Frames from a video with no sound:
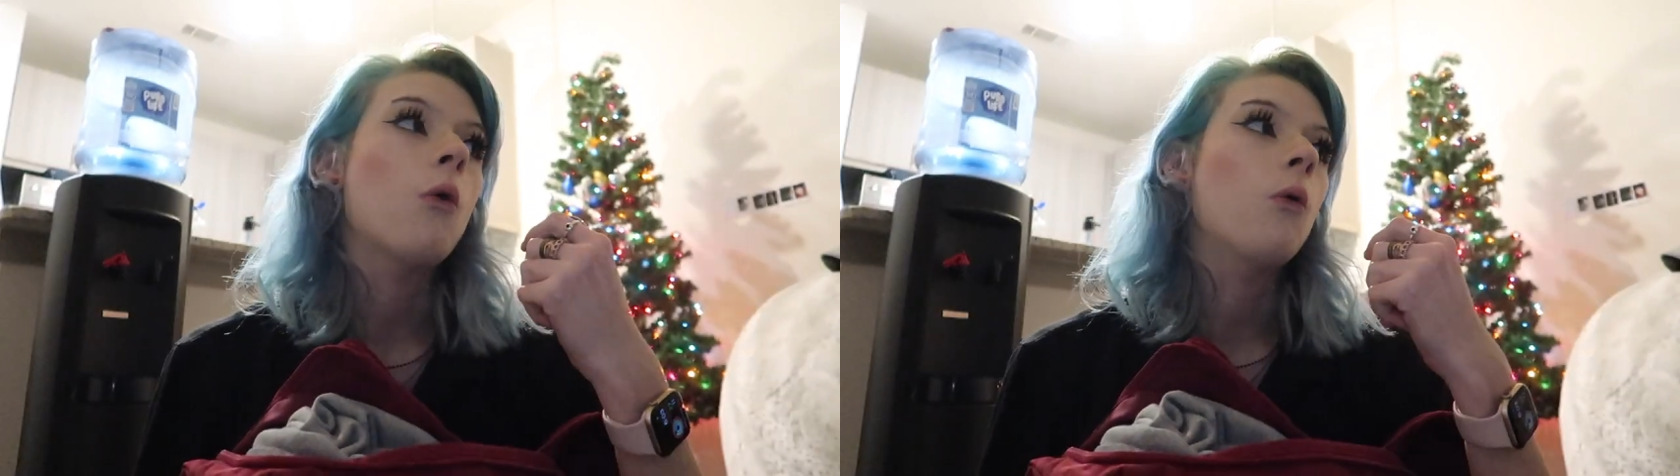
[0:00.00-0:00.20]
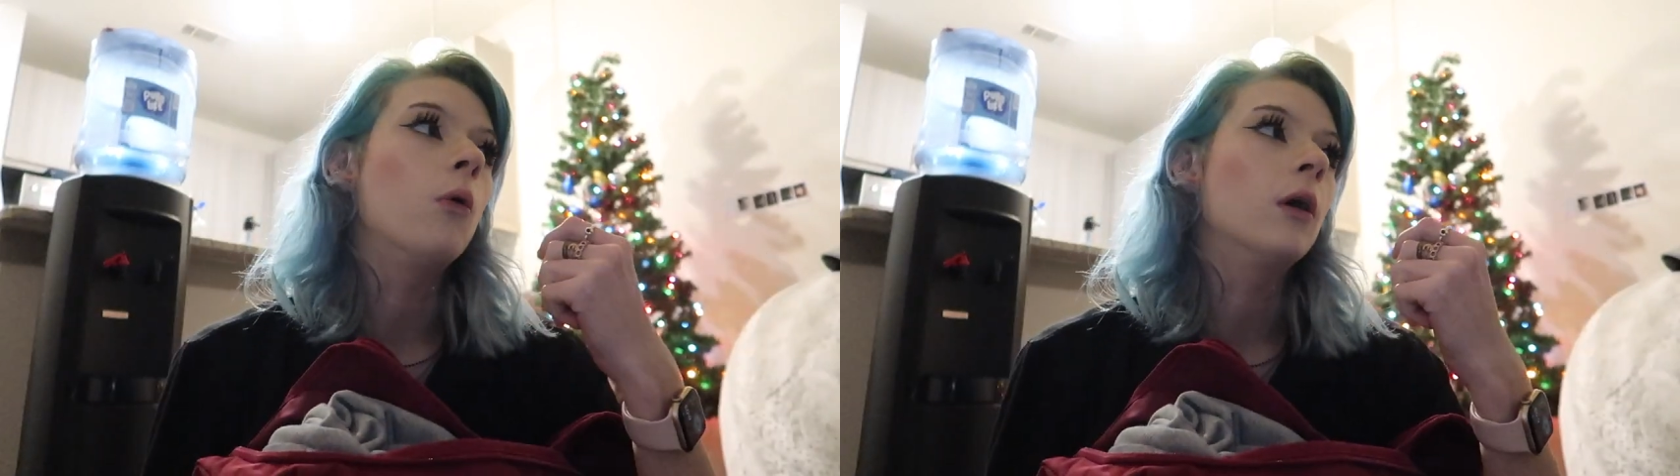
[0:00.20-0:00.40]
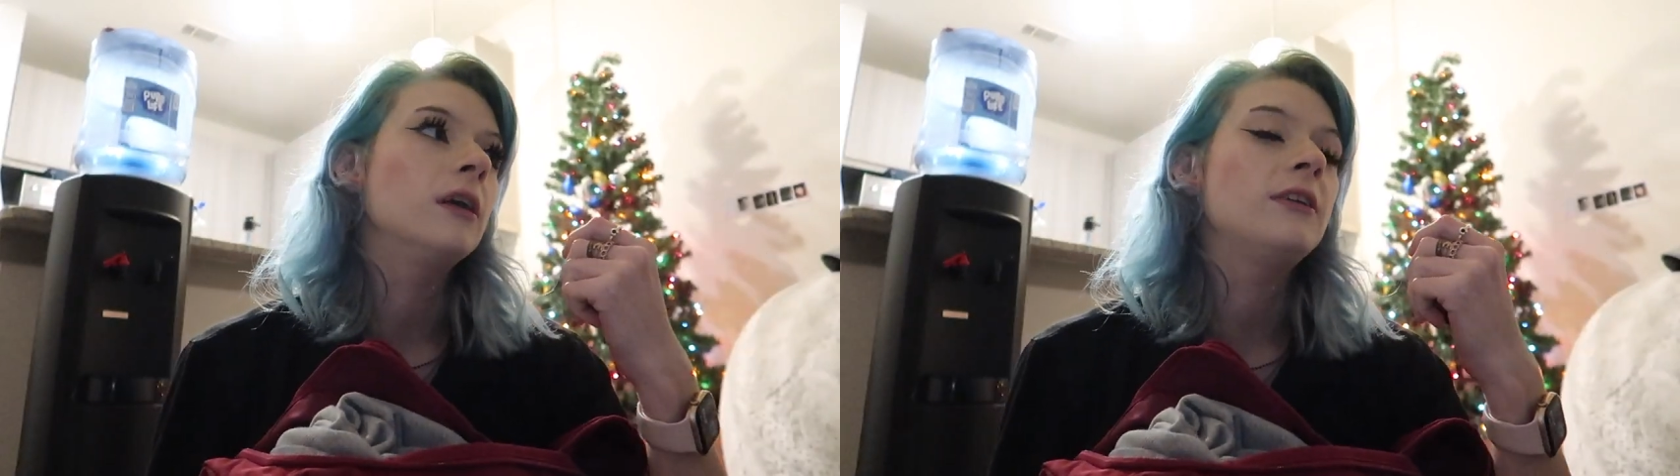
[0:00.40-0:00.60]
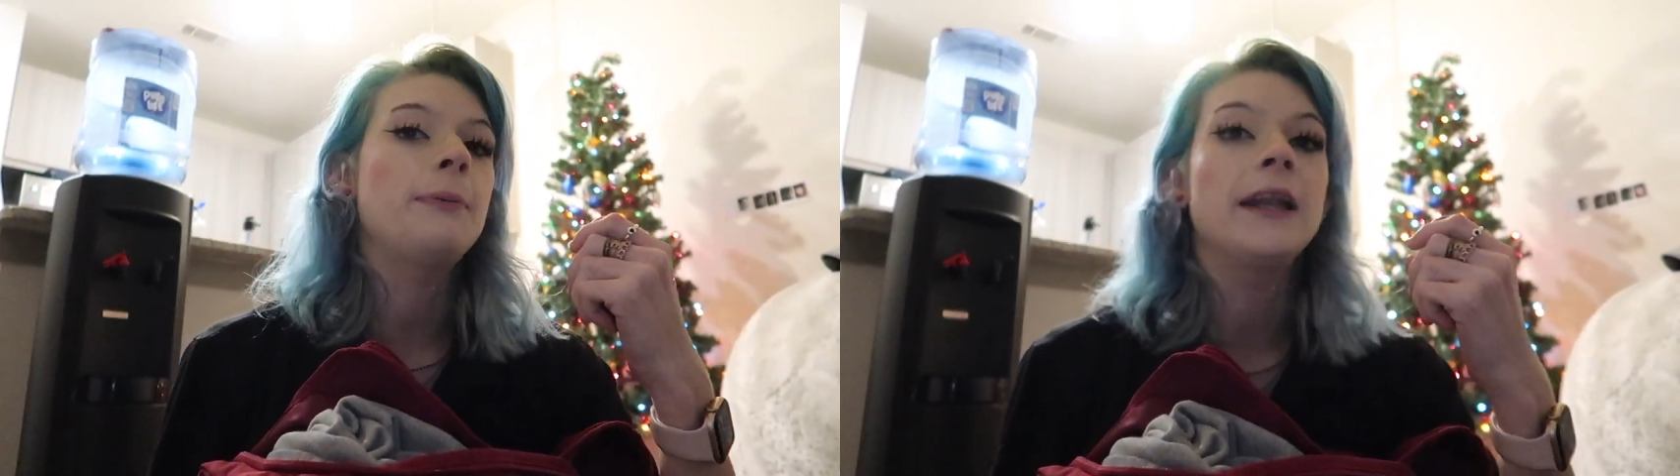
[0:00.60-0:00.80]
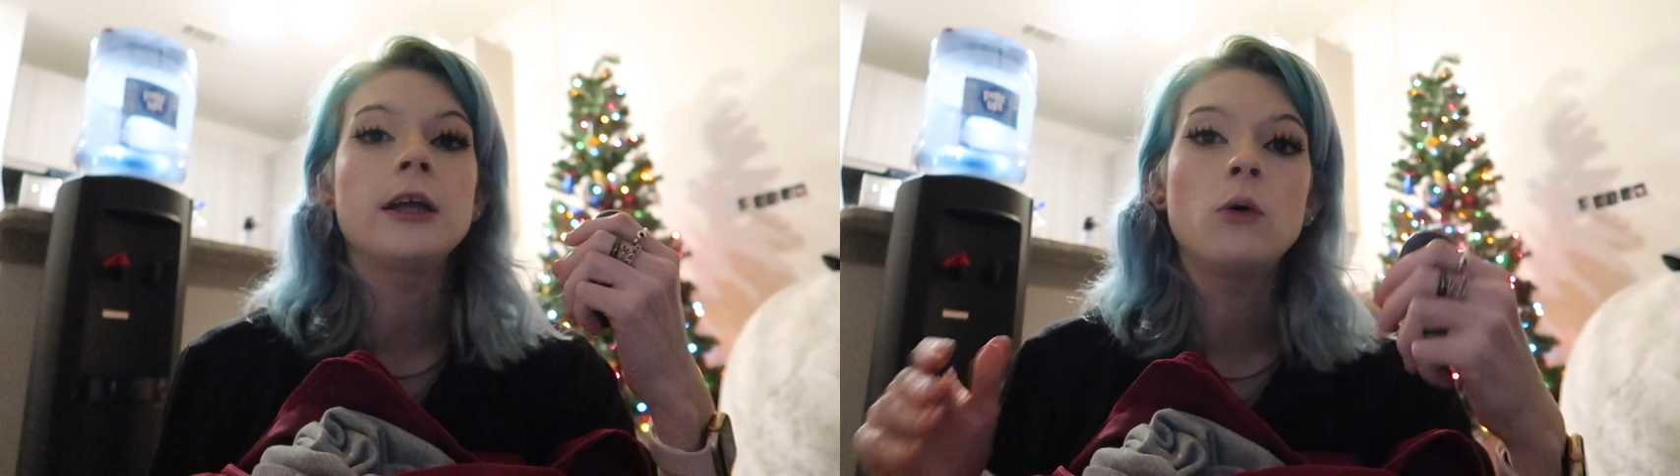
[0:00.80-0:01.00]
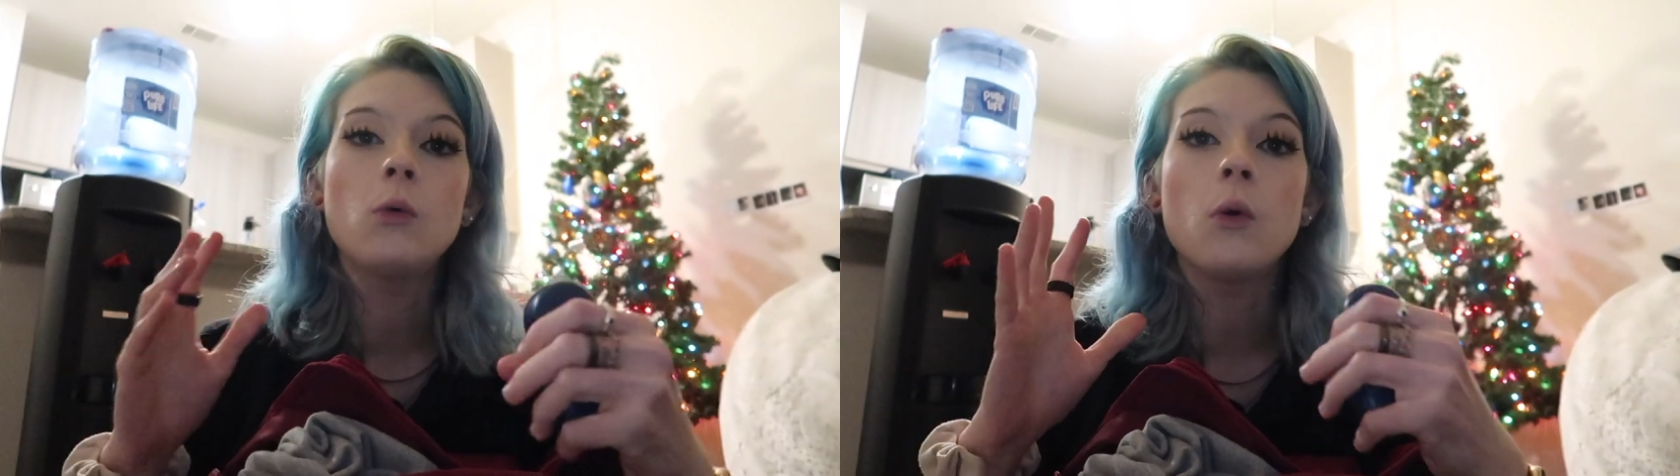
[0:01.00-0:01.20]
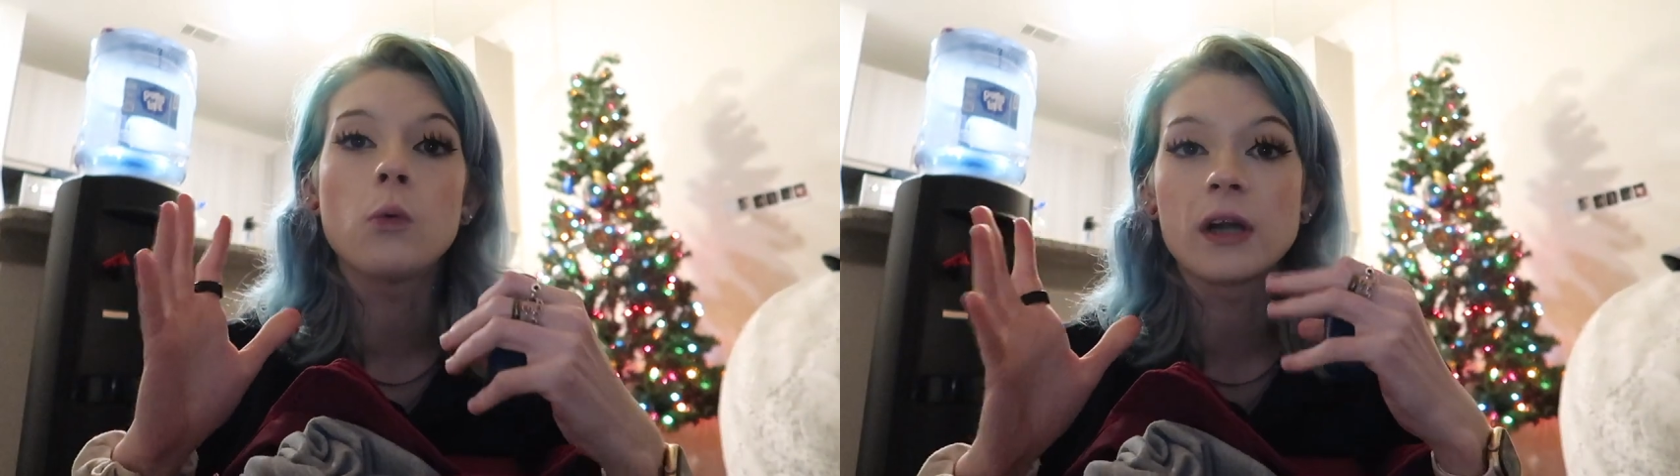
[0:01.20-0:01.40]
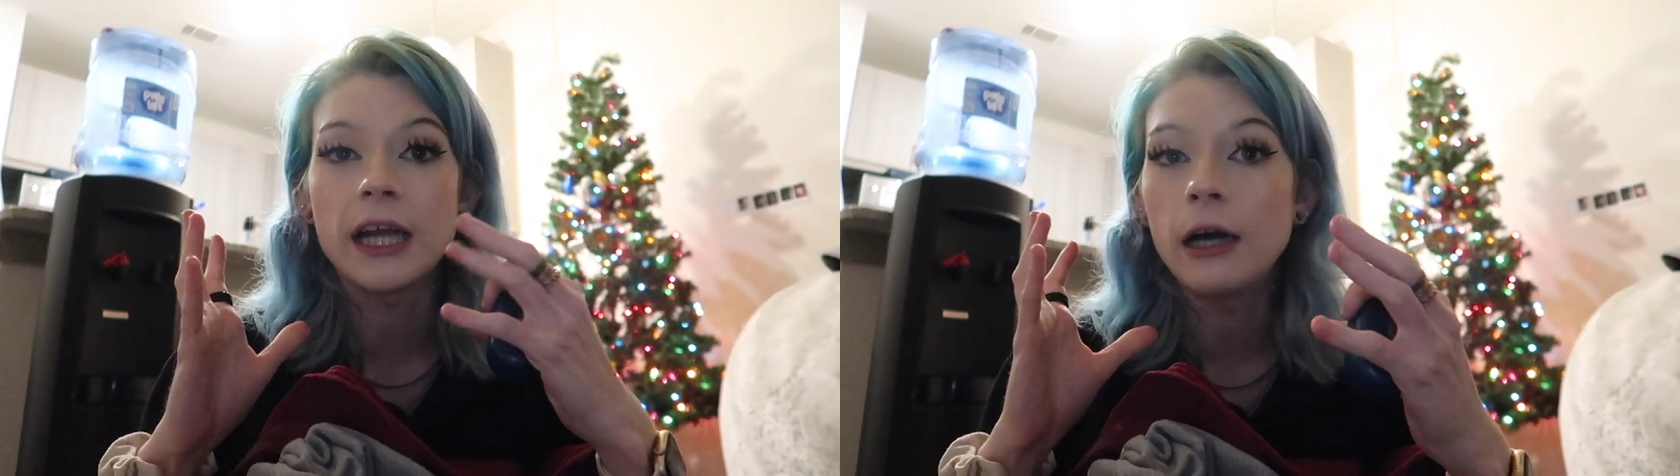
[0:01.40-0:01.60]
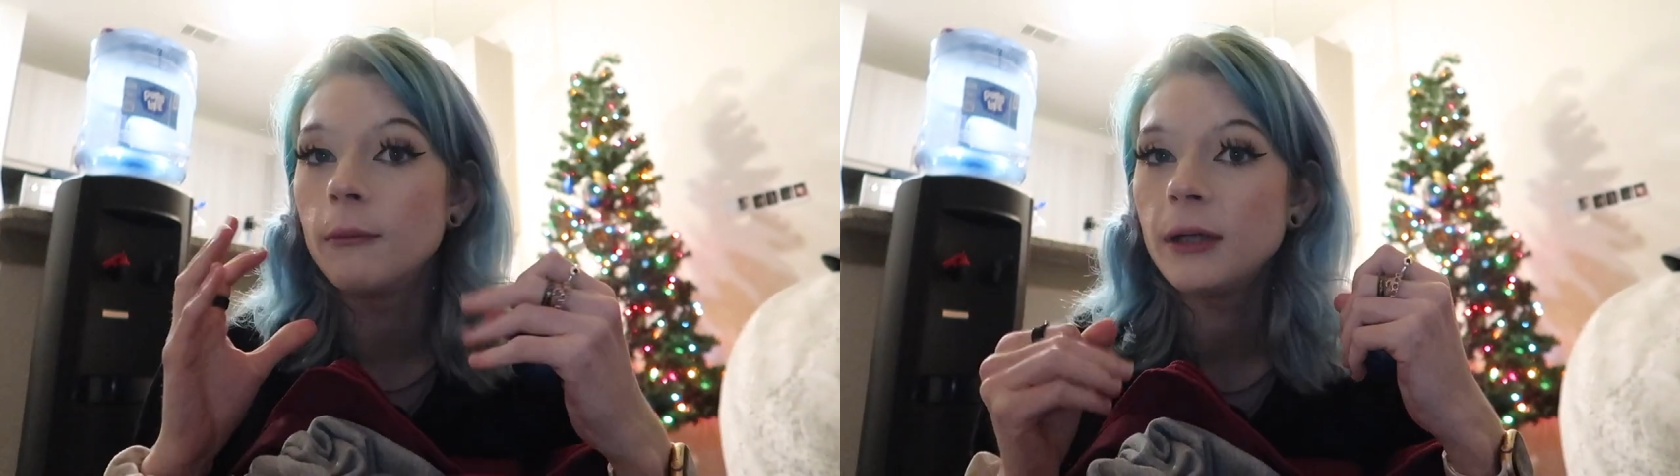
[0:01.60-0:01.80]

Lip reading: or depending on what workout